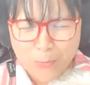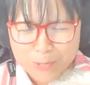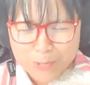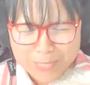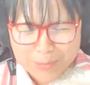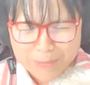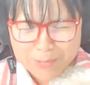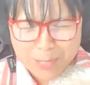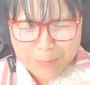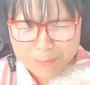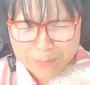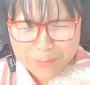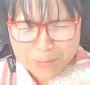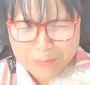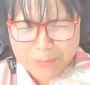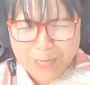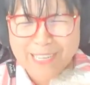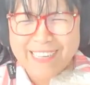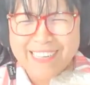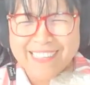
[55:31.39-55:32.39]
in September,
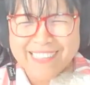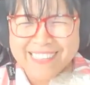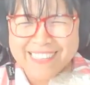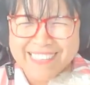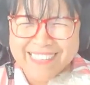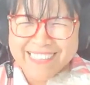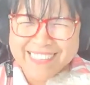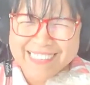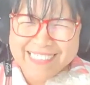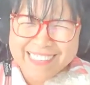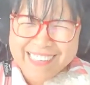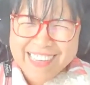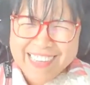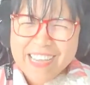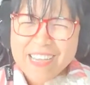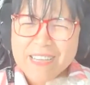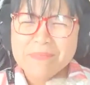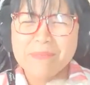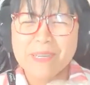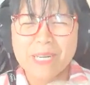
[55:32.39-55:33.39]
but
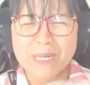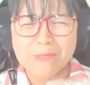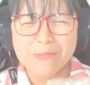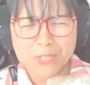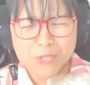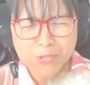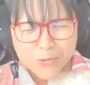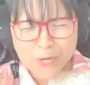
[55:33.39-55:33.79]
I'm